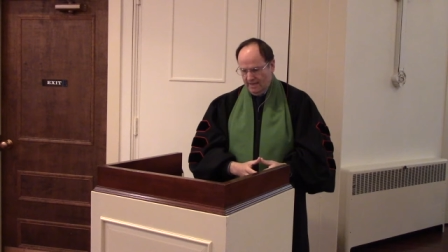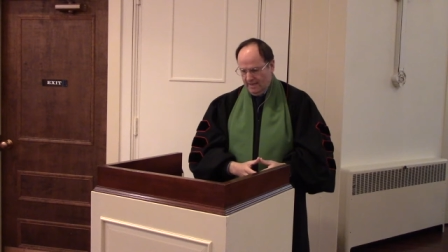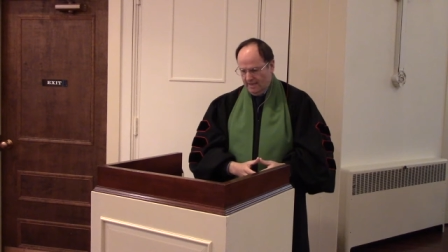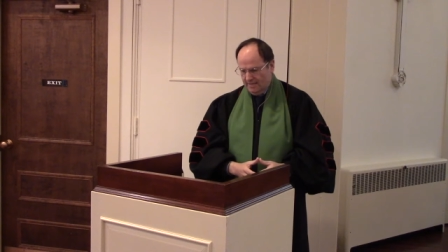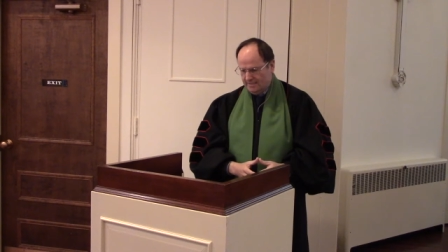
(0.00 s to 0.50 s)

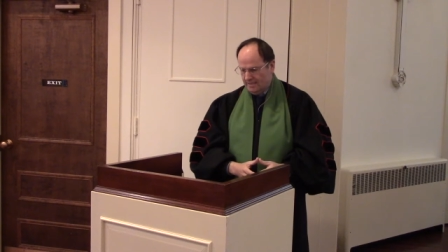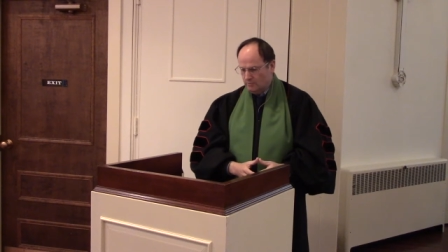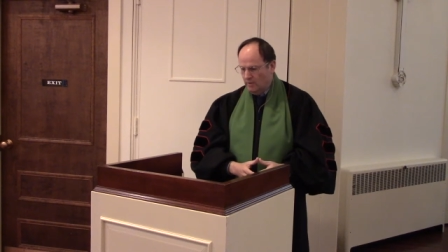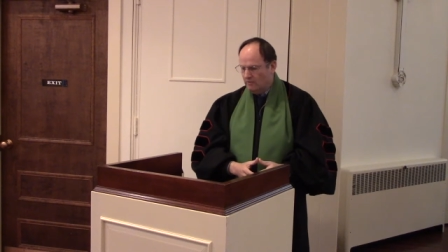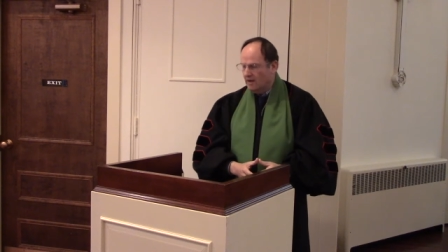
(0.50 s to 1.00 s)
And he says,
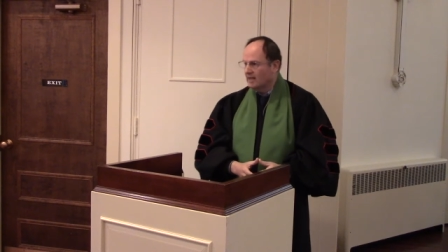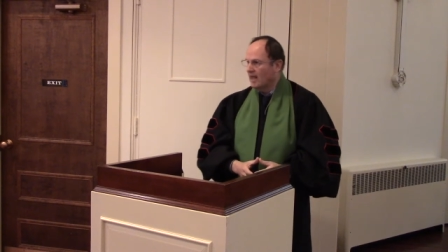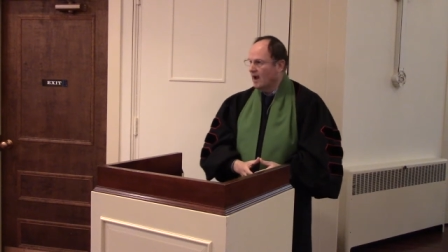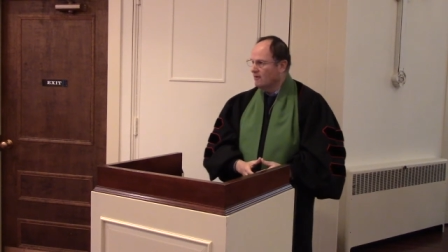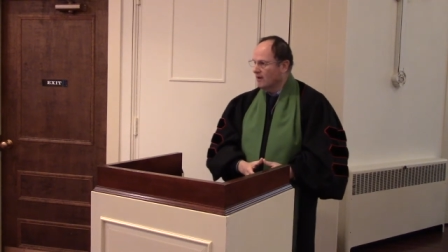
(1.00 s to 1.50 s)
We've got to get
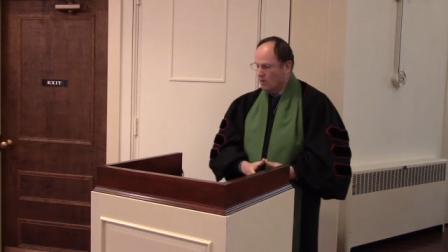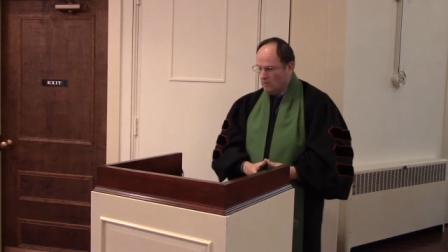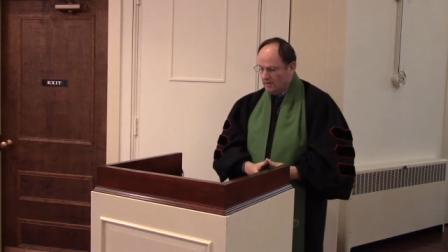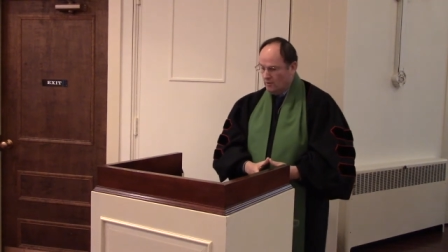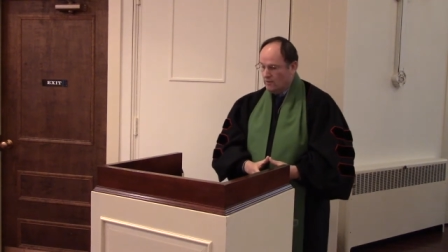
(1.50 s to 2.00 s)
out of here.
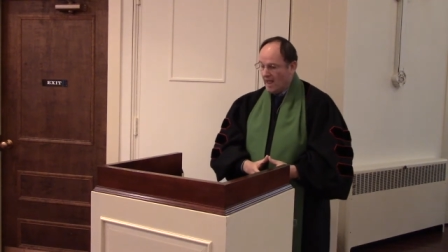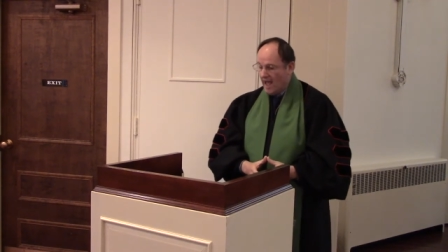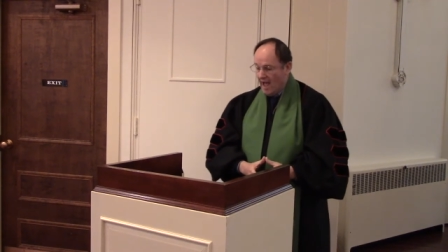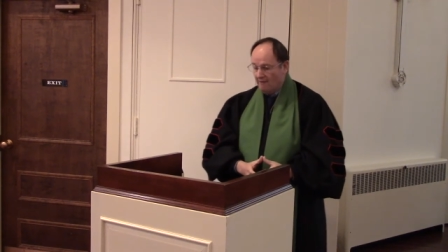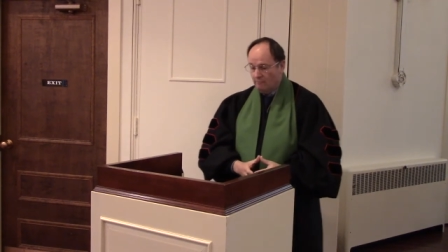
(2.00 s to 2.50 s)
We don't
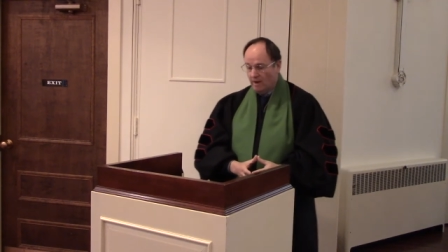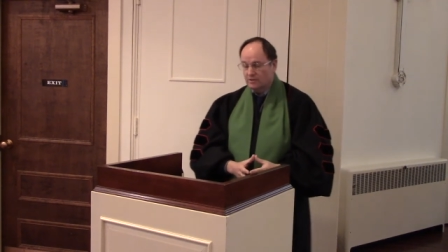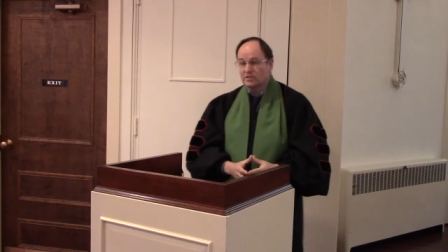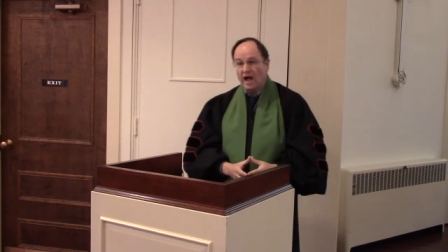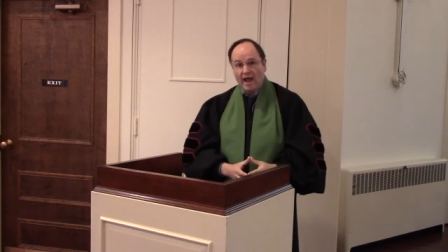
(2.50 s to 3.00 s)
have much
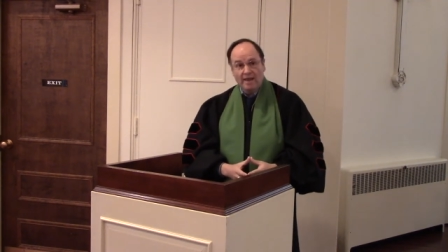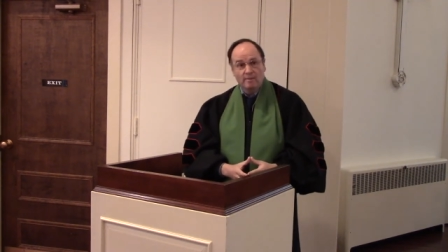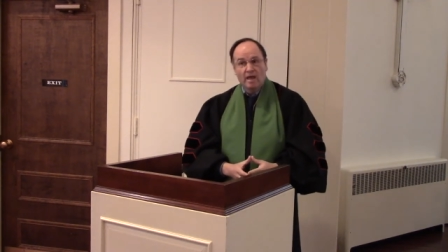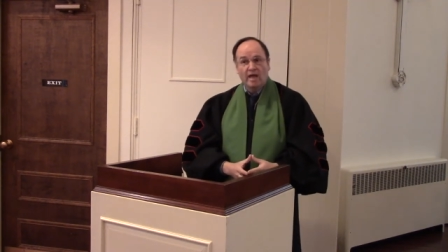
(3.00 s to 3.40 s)
time